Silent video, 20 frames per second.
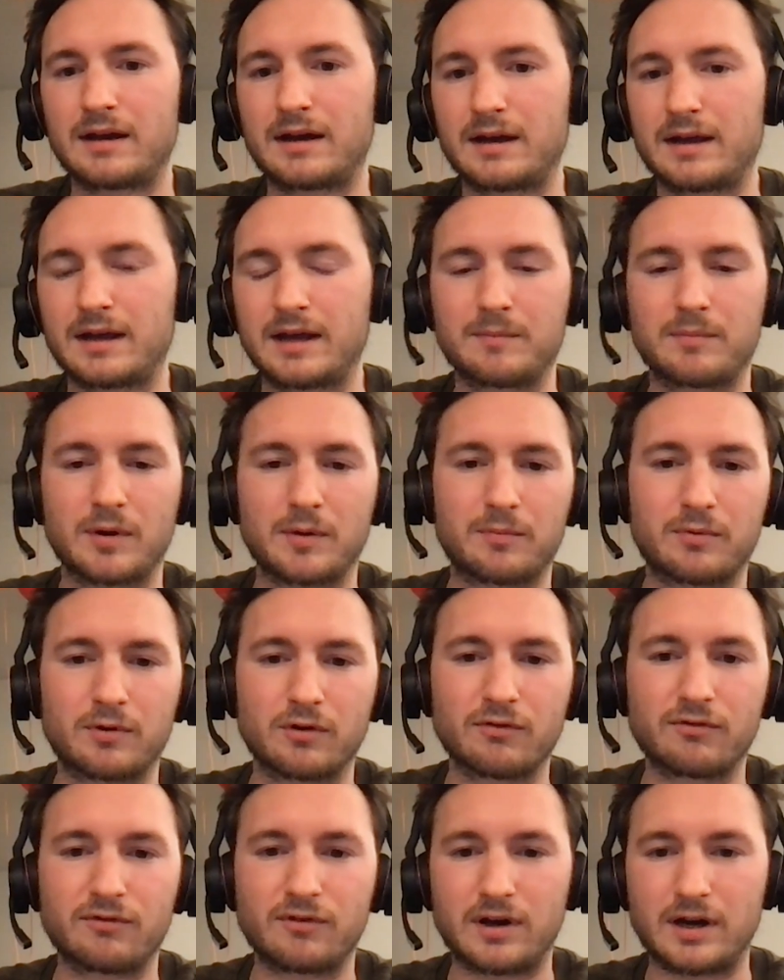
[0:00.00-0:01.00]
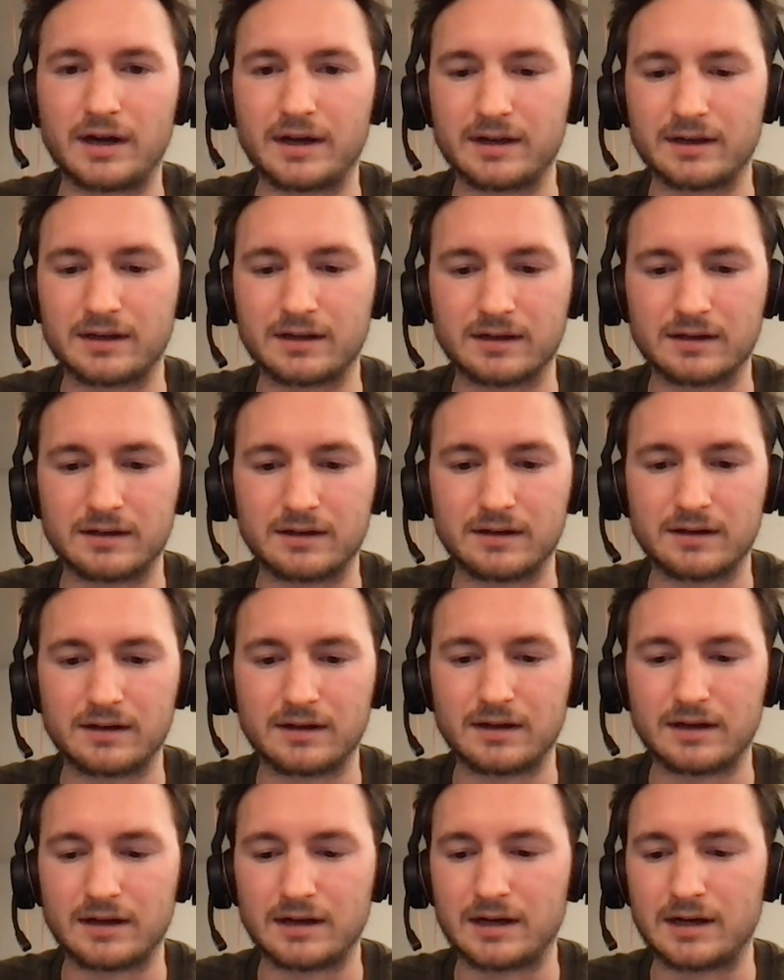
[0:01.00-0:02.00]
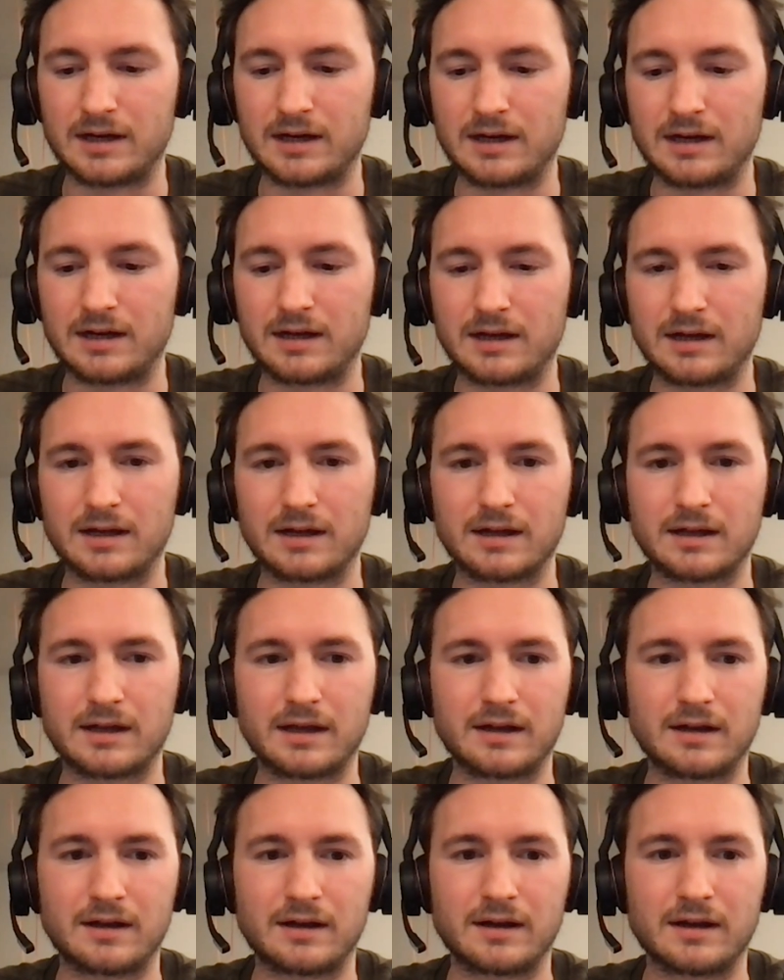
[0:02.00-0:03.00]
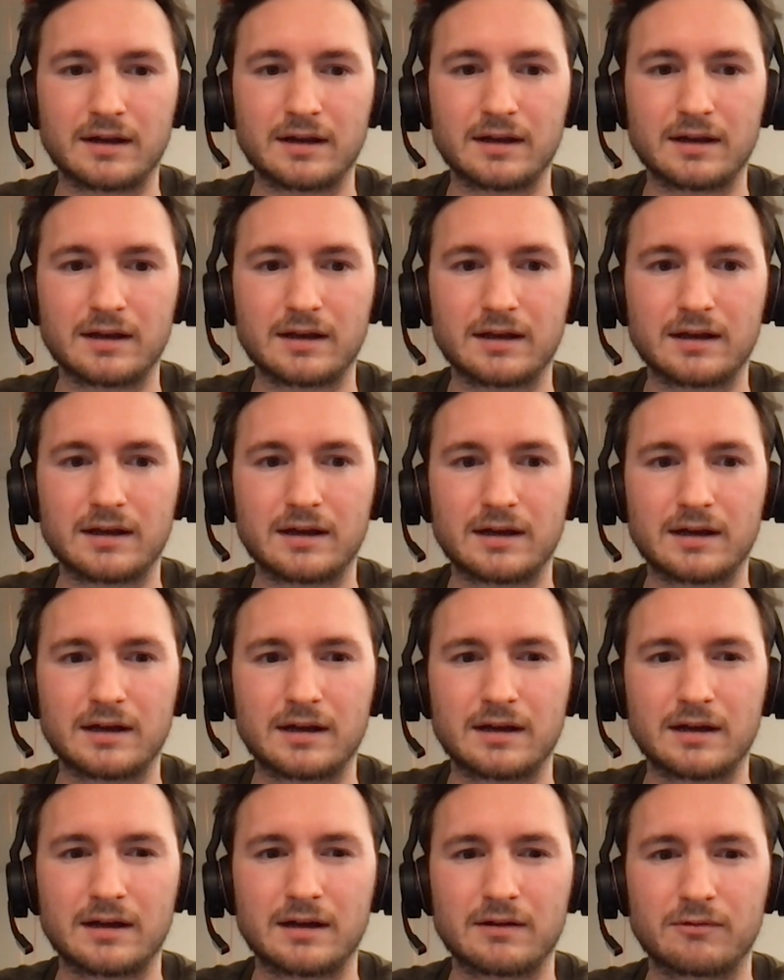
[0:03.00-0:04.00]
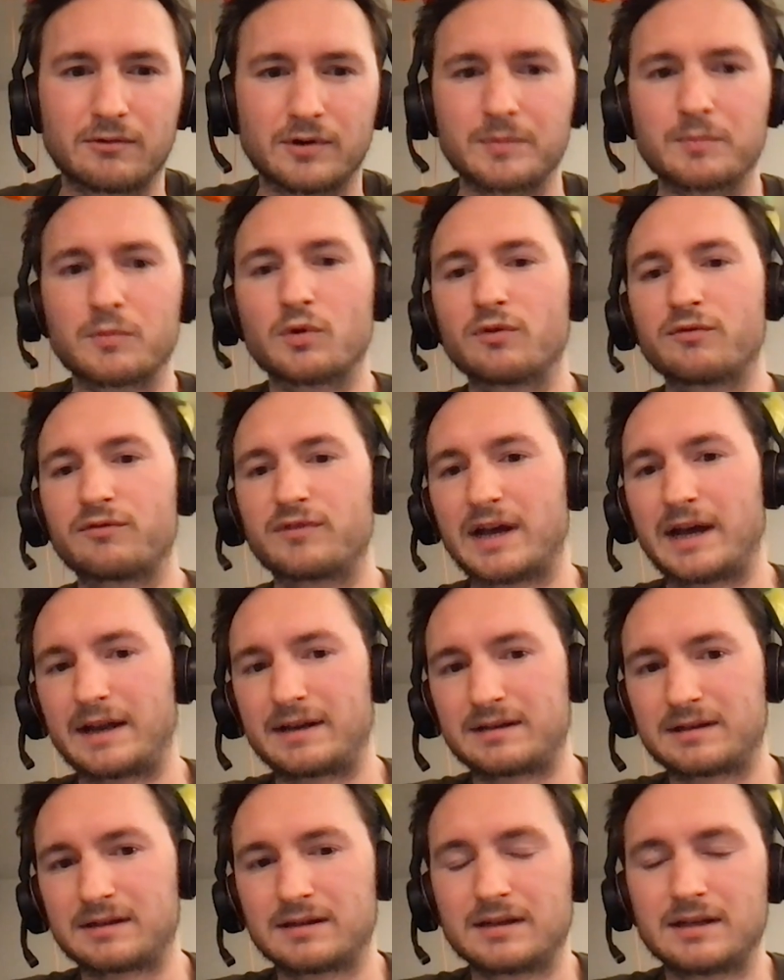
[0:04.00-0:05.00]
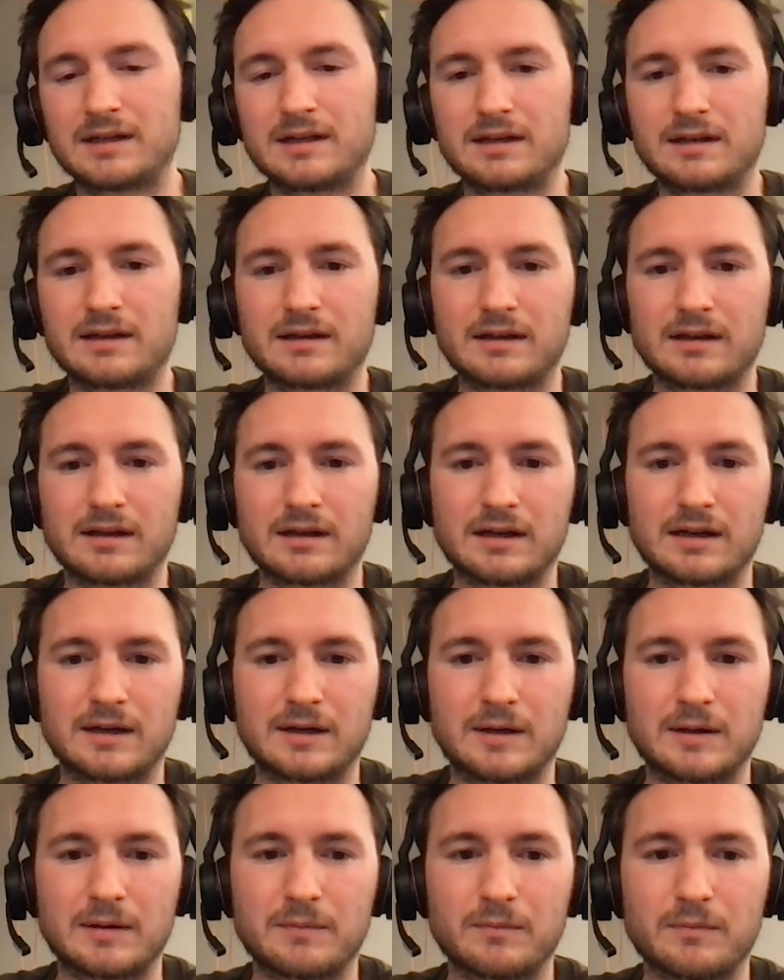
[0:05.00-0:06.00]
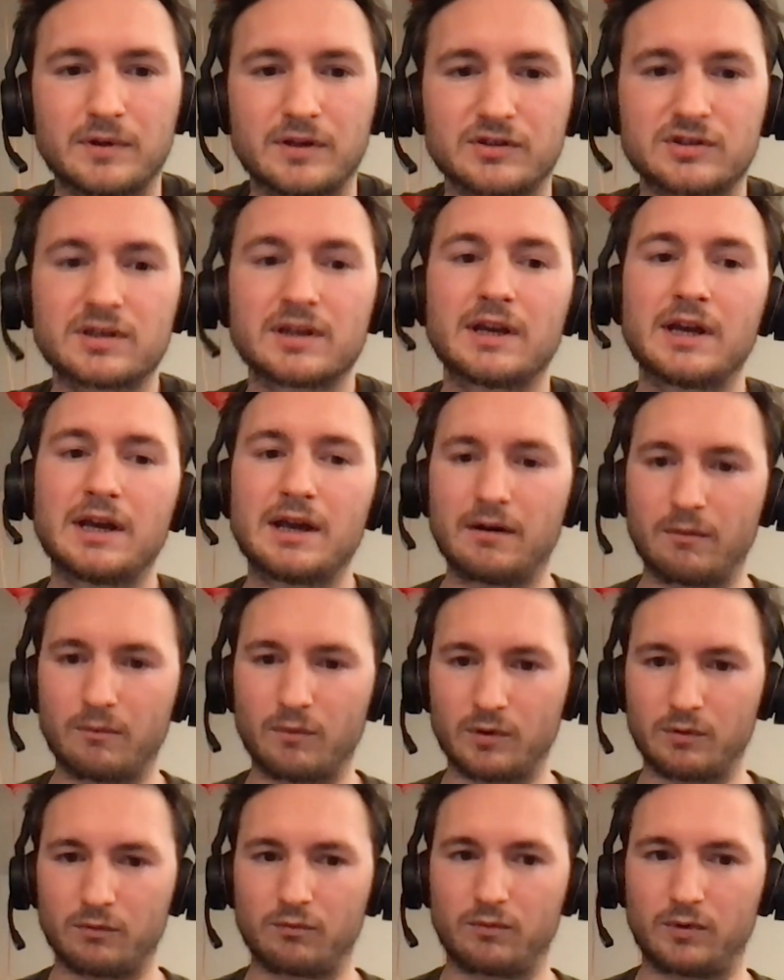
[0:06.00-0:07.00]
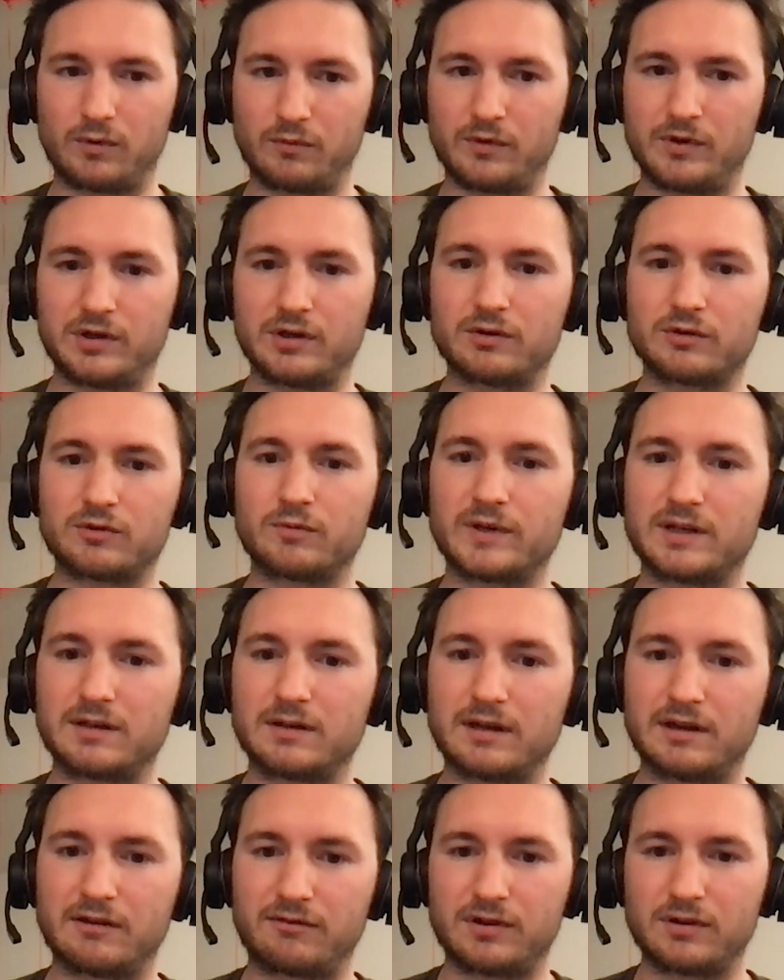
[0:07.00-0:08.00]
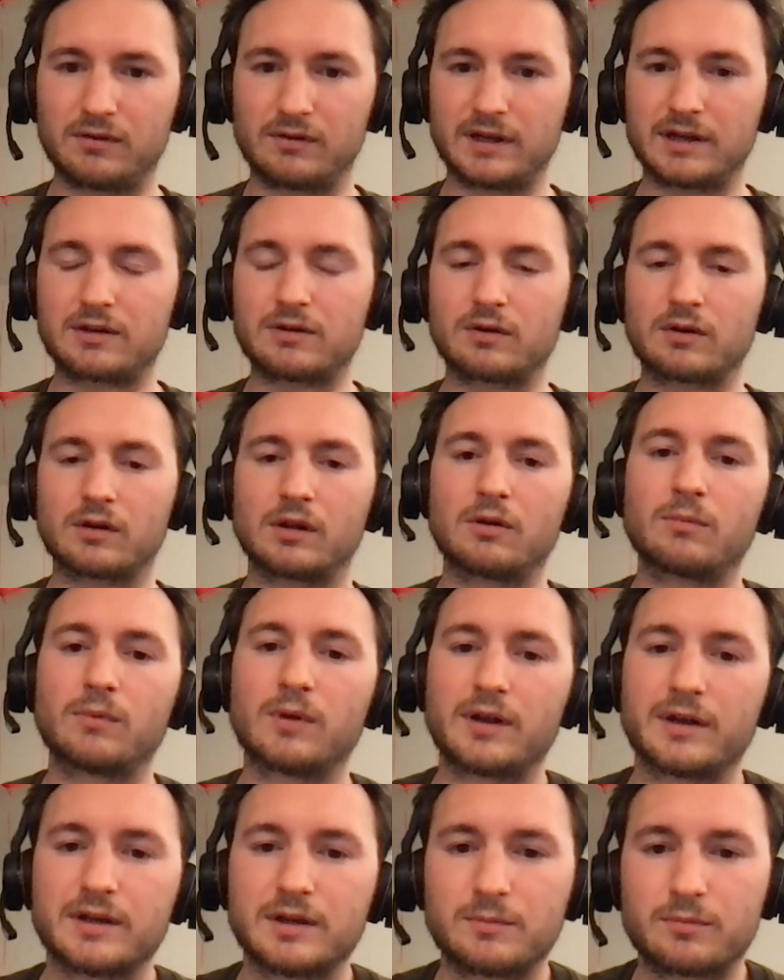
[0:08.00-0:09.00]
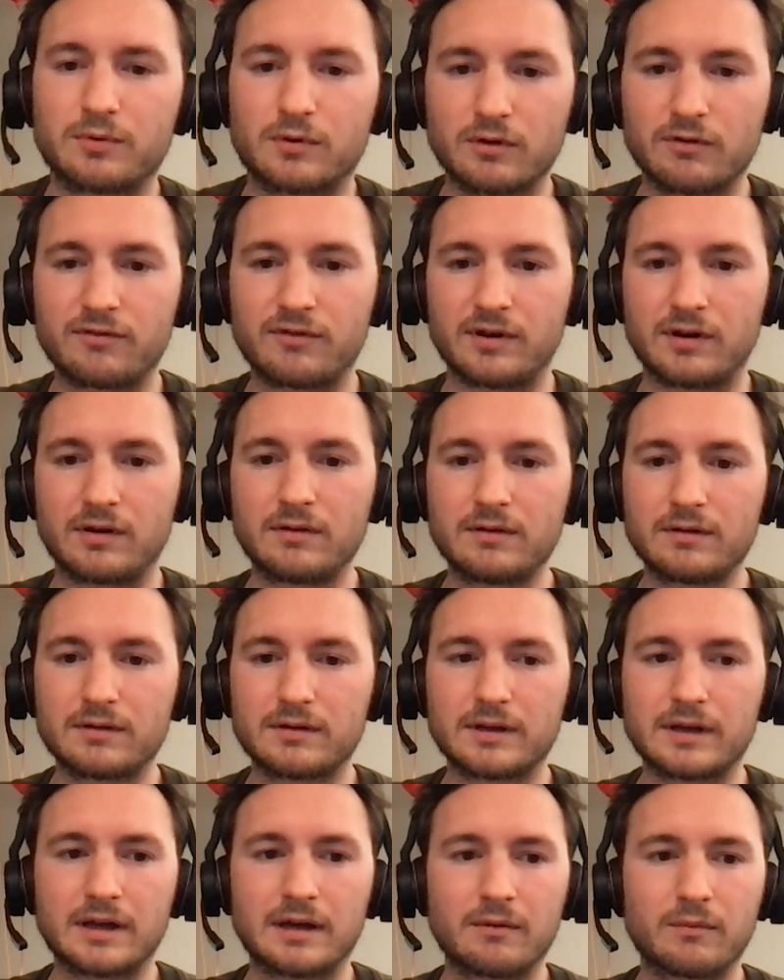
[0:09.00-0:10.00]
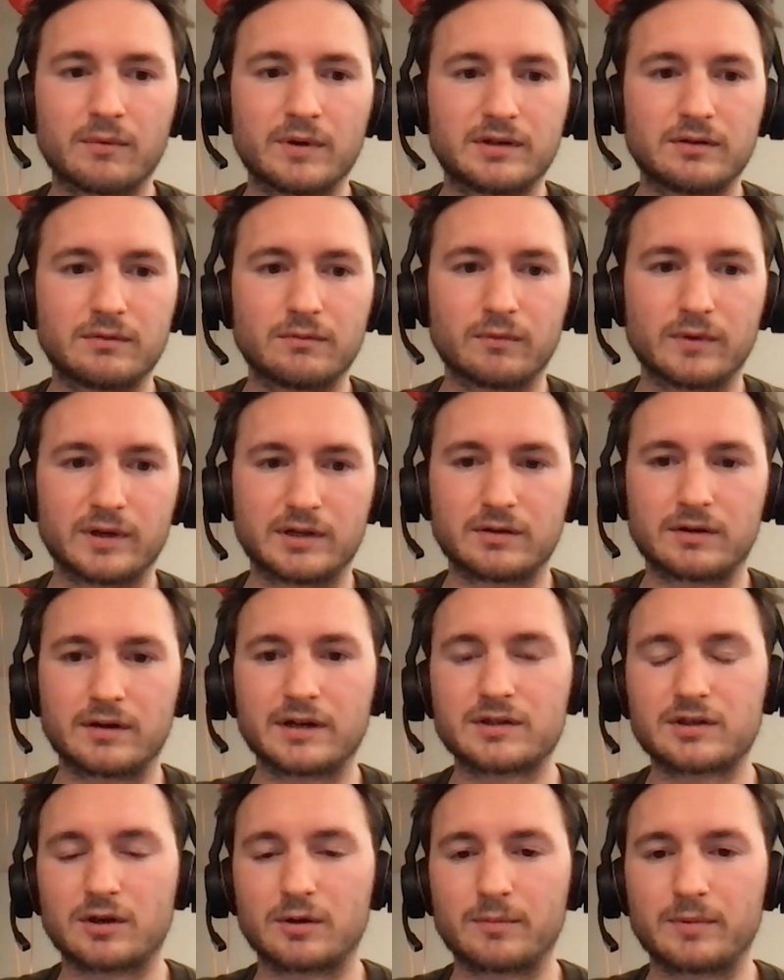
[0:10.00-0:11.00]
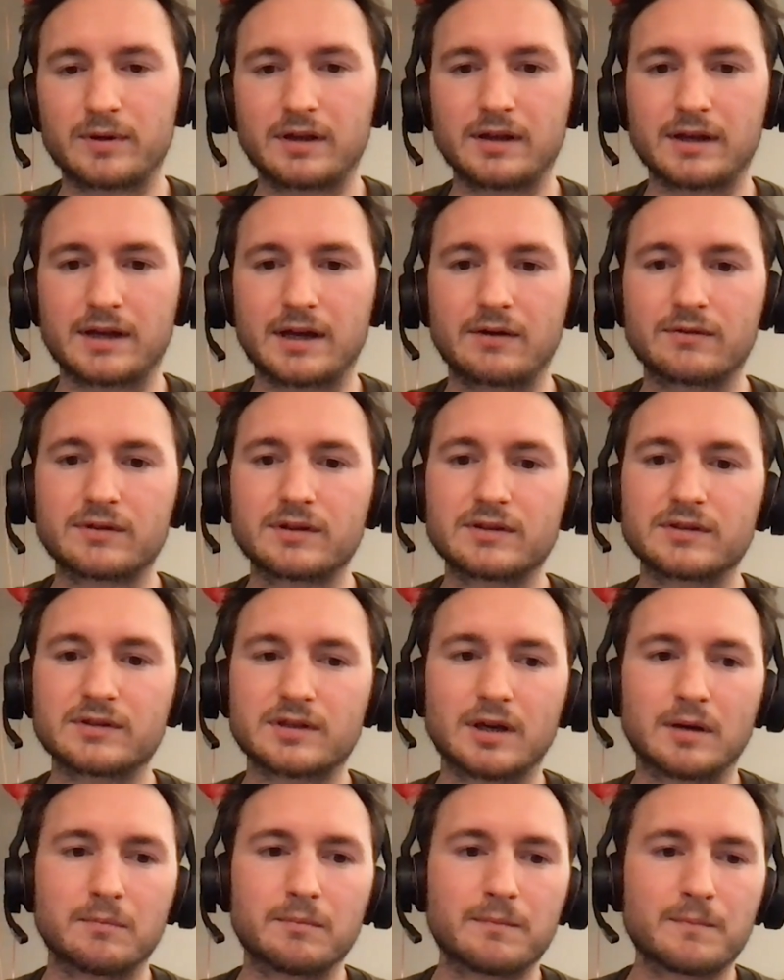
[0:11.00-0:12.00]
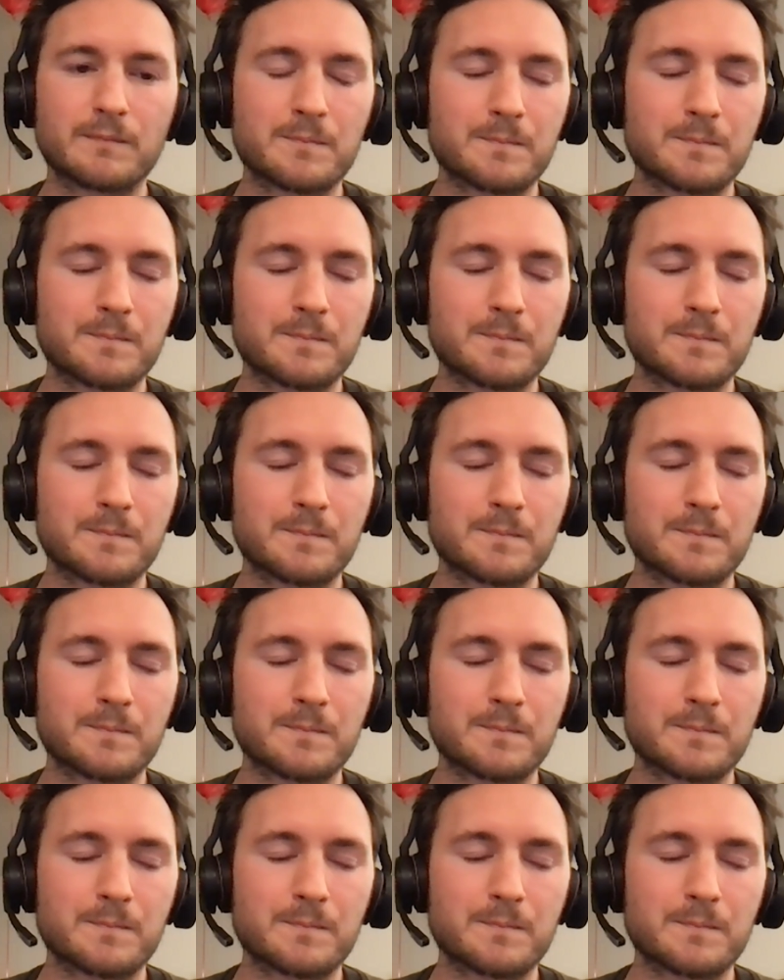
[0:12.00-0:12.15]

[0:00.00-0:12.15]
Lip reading: had my profile icon, can I remove that? Because what we do is we if you link your global ID profile with your XRPL account in some,